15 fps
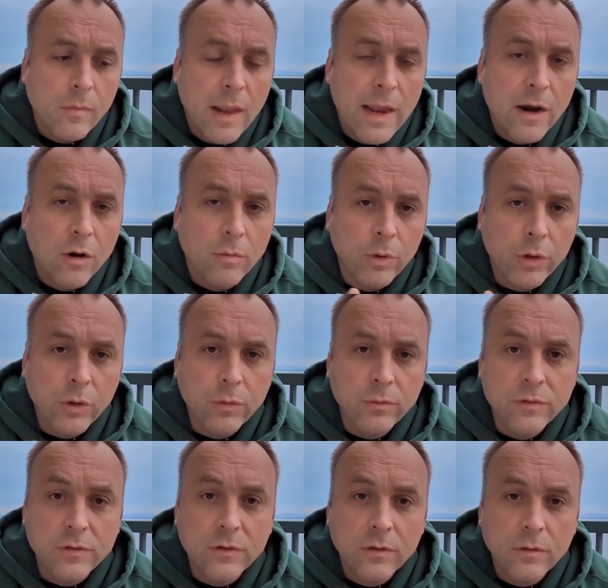air
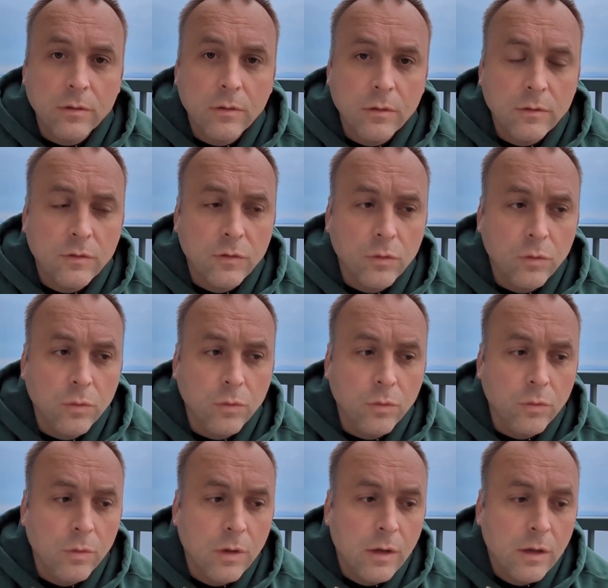balloons,
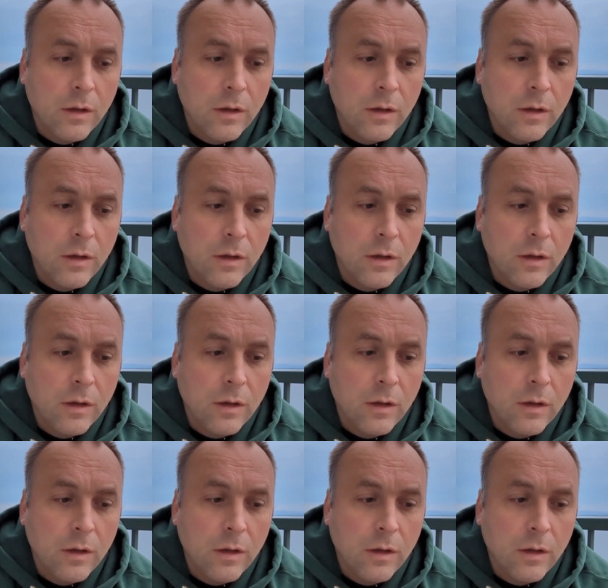to